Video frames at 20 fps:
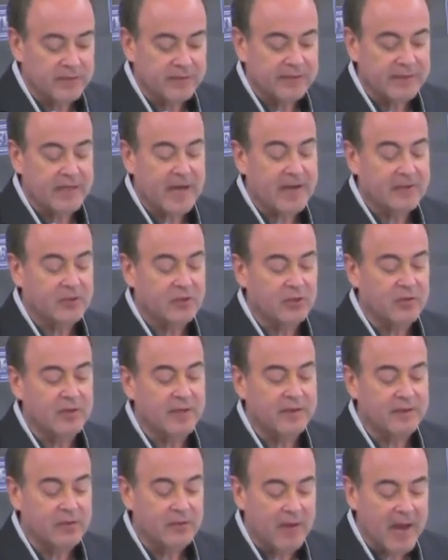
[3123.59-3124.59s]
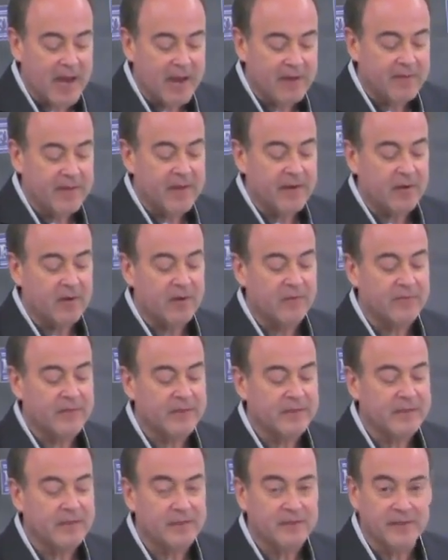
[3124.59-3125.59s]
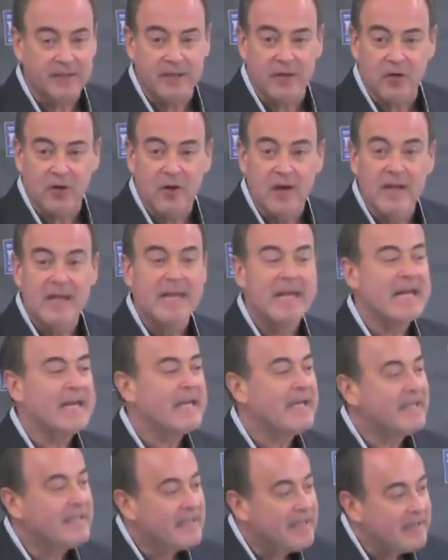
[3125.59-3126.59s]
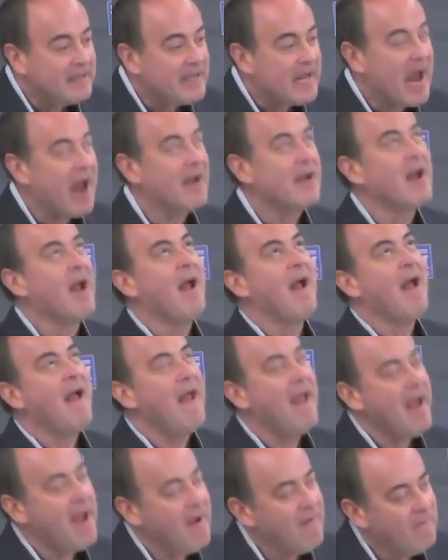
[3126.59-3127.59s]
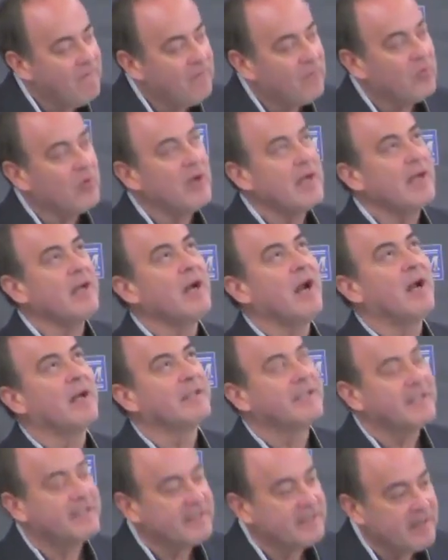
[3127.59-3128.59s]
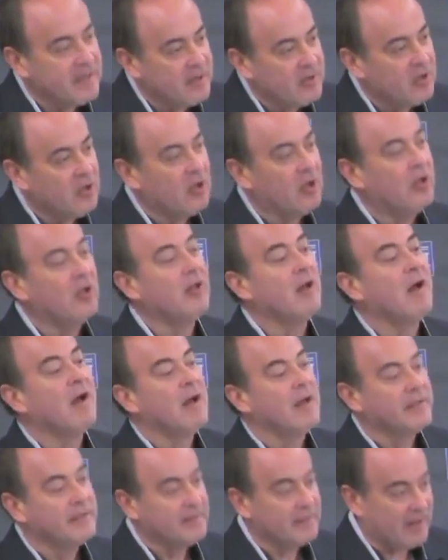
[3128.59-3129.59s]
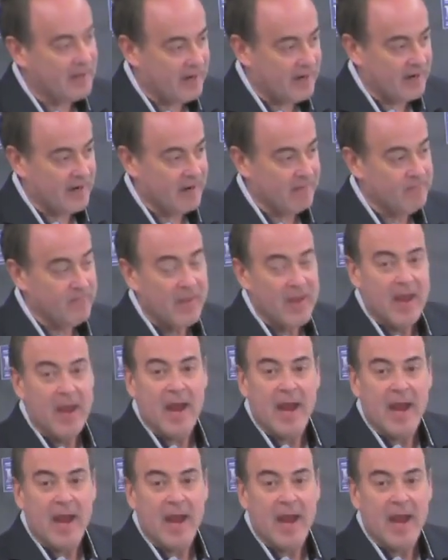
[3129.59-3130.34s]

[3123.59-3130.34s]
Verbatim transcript: or the statute and you end there if it's clear, he did that every single time.